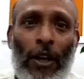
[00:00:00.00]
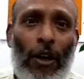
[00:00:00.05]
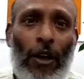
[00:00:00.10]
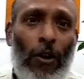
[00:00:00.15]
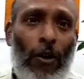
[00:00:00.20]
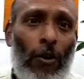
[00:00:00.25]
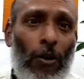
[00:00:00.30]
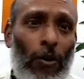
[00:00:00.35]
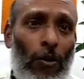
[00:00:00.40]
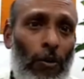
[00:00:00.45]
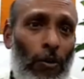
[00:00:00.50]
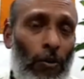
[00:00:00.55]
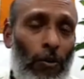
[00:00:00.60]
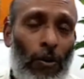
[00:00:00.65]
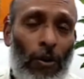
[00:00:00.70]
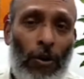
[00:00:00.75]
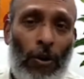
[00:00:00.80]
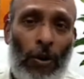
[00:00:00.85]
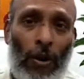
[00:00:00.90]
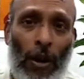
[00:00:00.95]

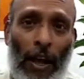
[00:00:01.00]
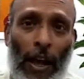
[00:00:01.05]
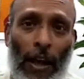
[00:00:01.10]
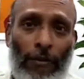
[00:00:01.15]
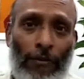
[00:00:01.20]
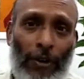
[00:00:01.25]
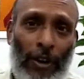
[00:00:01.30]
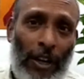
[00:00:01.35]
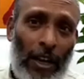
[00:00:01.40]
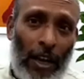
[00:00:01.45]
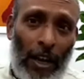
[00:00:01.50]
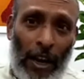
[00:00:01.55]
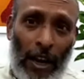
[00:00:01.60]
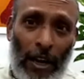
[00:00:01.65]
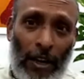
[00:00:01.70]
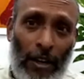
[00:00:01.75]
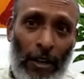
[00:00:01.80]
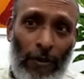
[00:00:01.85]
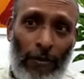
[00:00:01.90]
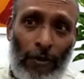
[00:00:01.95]
Oh, Africa
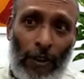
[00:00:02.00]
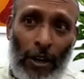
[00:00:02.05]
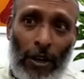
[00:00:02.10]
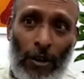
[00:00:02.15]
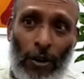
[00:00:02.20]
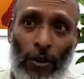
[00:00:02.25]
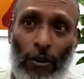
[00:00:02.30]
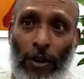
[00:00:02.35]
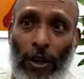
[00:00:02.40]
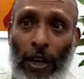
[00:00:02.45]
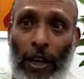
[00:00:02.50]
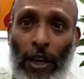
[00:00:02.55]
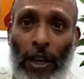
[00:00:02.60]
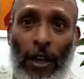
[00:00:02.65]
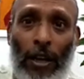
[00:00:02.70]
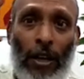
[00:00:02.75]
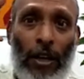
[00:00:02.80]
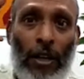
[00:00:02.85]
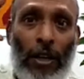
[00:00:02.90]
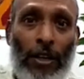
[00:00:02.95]
had different,
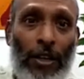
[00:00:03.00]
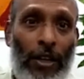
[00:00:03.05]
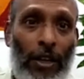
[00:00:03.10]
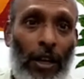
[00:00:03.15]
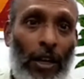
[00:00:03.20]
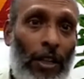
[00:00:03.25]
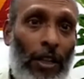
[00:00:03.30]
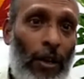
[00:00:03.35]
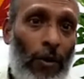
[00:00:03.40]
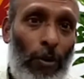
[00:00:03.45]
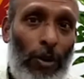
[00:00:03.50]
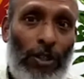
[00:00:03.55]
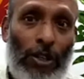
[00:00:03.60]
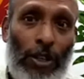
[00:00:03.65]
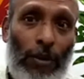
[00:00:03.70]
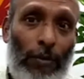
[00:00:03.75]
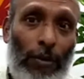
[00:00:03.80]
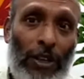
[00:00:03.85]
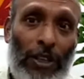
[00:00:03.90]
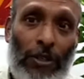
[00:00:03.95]
okay, here there was a
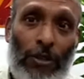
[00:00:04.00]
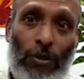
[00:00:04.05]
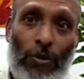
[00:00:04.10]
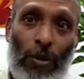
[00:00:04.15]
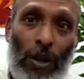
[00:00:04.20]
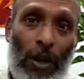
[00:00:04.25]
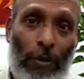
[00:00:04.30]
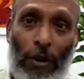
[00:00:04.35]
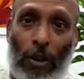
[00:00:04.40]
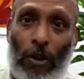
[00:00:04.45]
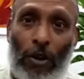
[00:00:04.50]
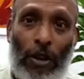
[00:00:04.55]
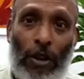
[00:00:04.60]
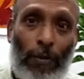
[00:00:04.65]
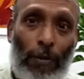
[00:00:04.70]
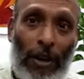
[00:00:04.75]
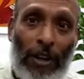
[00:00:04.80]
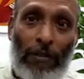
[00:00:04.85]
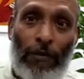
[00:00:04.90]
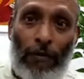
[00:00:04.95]
big tsunami or a
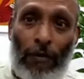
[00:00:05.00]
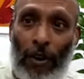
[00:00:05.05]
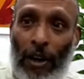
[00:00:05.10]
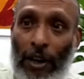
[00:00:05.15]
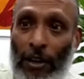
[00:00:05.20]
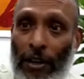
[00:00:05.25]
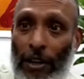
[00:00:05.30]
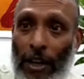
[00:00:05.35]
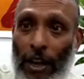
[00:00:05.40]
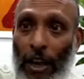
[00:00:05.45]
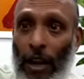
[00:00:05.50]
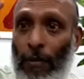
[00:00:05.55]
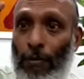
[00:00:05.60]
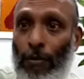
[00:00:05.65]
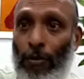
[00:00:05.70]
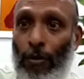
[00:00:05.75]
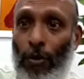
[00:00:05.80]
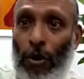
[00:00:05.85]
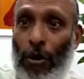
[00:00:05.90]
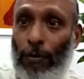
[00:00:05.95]
big flood came,
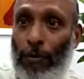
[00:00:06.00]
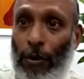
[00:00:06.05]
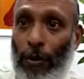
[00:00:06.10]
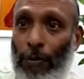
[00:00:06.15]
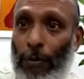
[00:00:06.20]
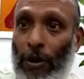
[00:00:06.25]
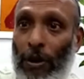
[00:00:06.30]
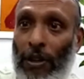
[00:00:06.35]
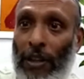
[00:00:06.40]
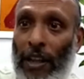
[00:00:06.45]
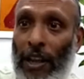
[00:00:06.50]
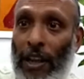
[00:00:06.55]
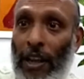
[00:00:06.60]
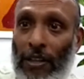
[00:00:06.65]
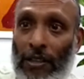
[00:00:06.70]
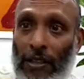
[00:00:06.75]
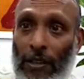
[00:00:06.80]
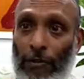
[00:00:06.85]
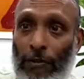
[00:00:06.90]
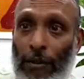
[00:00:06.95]
poor people, they are
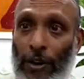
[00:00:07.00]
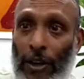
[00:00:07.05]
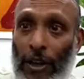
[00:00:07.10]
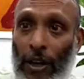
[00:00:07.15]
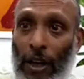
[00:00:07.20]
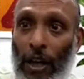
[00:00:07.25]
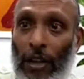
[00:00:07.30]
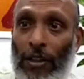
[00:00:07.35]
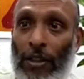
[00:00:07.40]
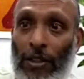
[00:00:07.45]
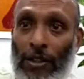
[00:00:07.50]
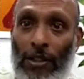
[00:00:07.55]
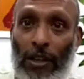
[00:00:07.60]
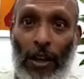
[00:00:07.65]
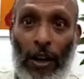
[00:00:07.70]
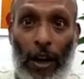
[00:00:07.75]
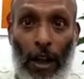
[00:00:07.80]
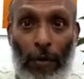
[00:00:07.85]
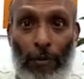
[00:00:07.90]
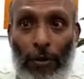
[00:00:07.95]
suffering, others are
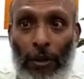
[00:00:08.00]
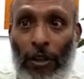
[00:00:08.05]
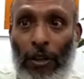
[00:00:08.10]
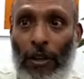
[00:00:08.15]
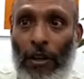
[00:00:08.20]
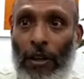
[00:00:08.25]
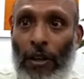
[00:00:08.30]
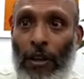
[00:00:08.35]
happy.